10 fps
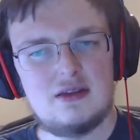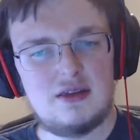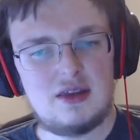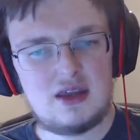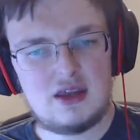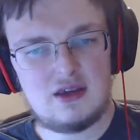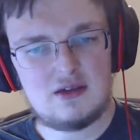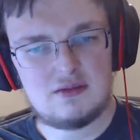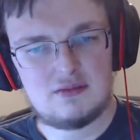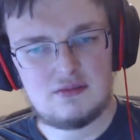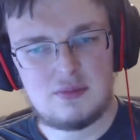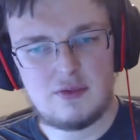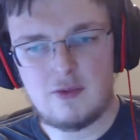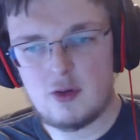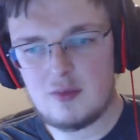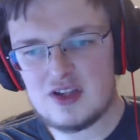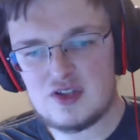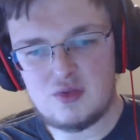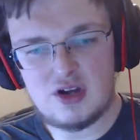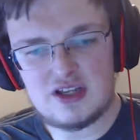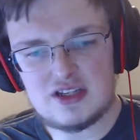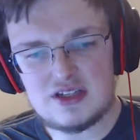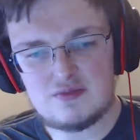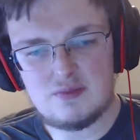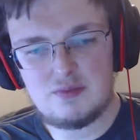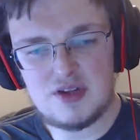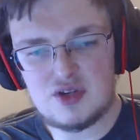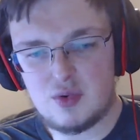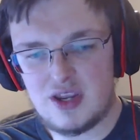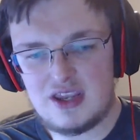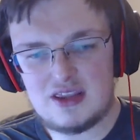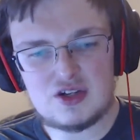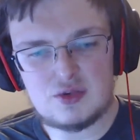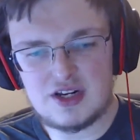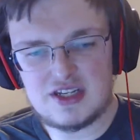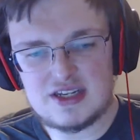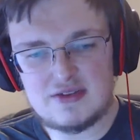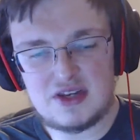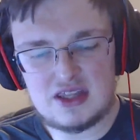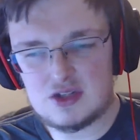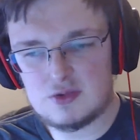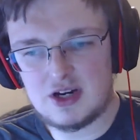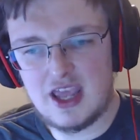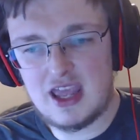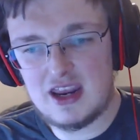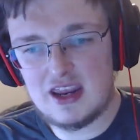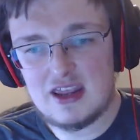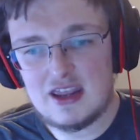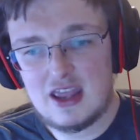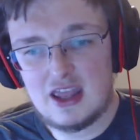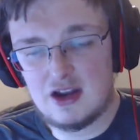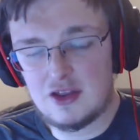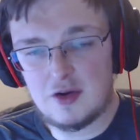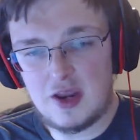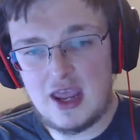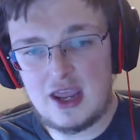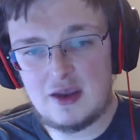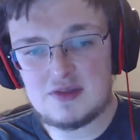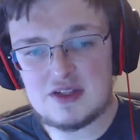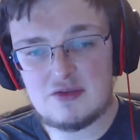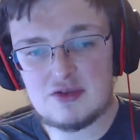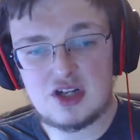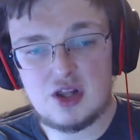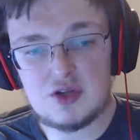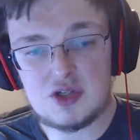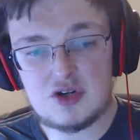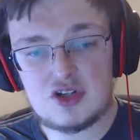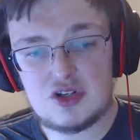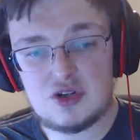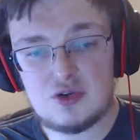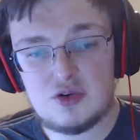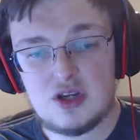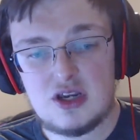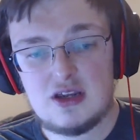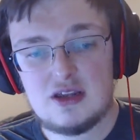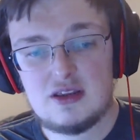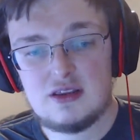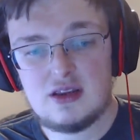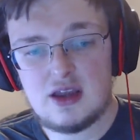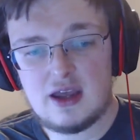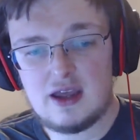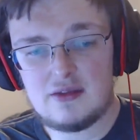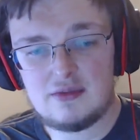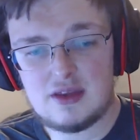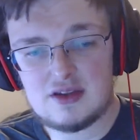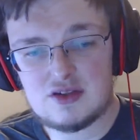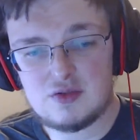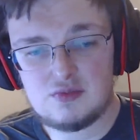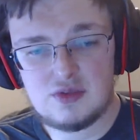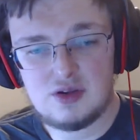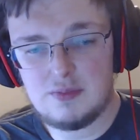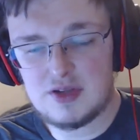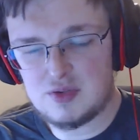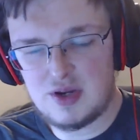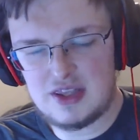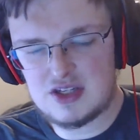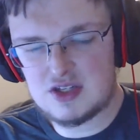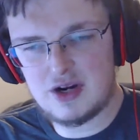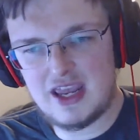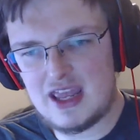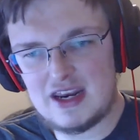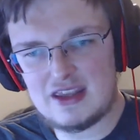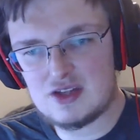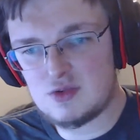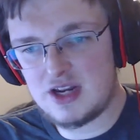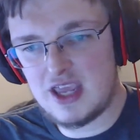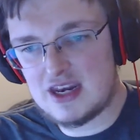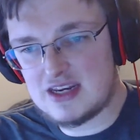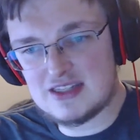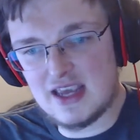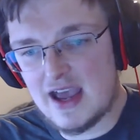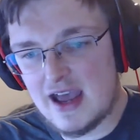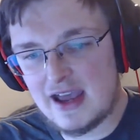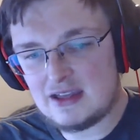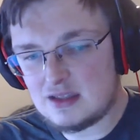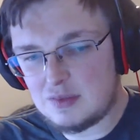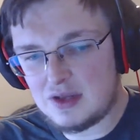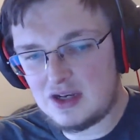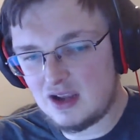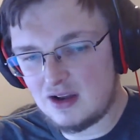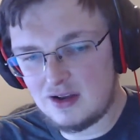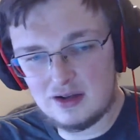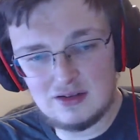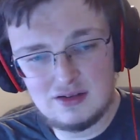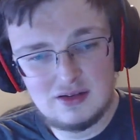the performance was between the twenty seventy and the twenty eighty. In other games, it was closer to uh, the t between the twenty eighty and the twenty eighty Ti, depending on